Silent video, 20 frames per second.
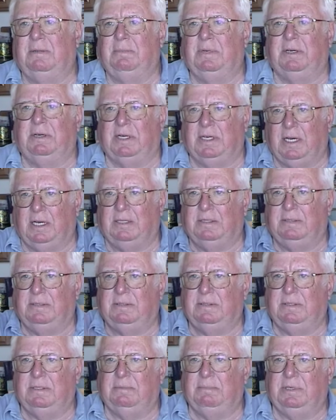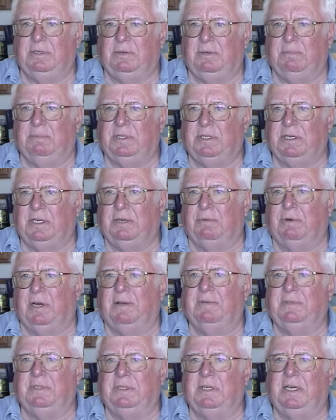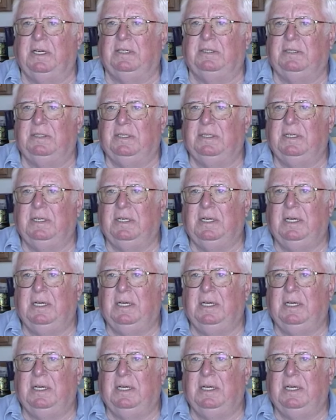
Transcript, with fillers: So the married guys could be home with their wives and kids.